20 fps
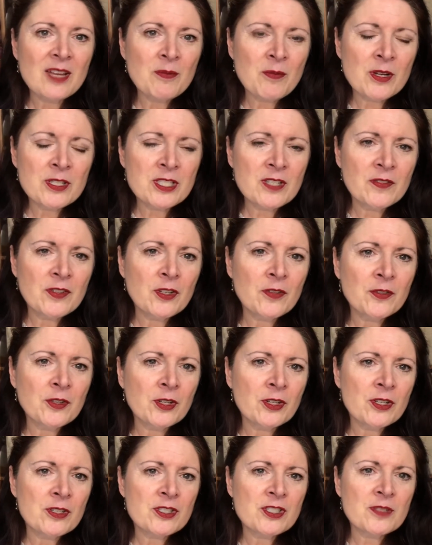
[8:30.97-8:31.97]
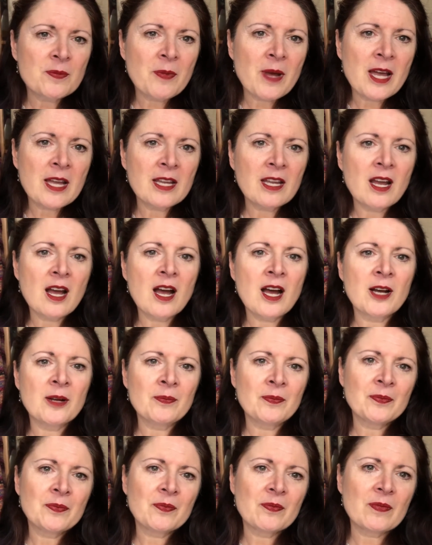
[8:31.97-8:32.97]
most of you if you're used to my
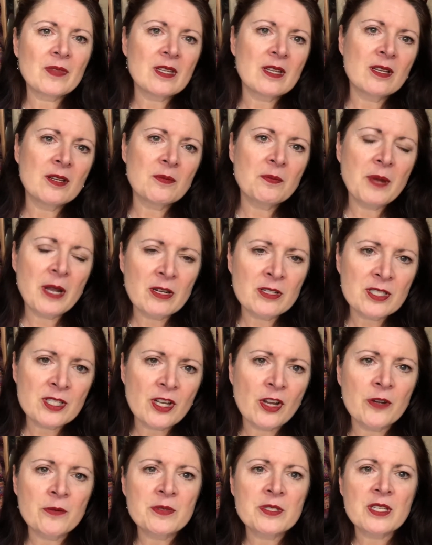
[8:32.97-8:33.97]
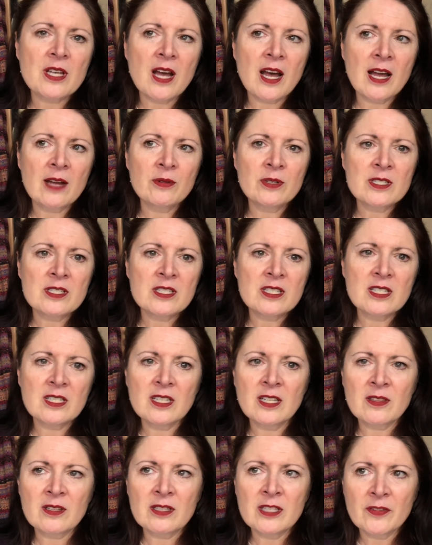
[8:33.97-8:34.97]
um, periscopes I would
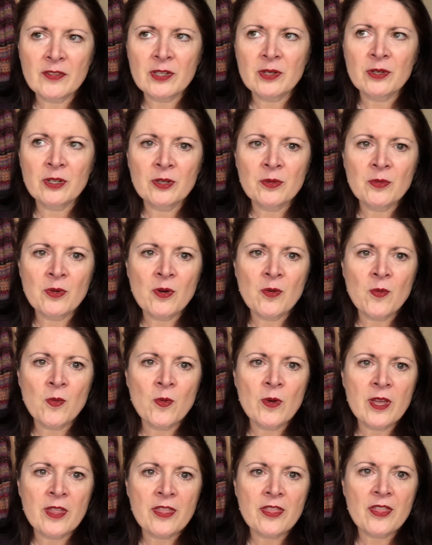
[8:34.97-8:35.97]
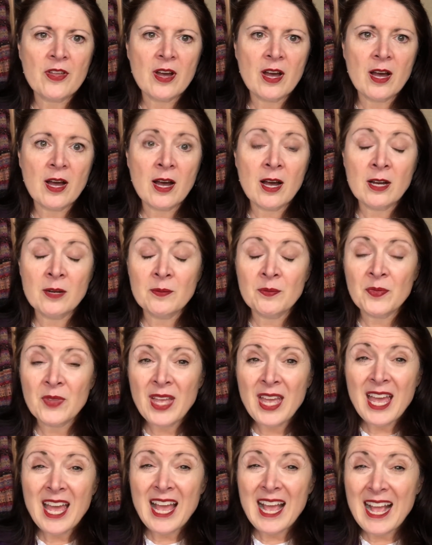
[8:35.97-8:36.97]
sit in the living room with um,
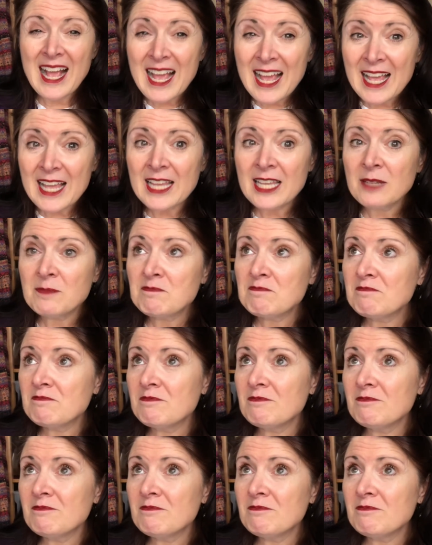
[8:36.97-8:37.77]
a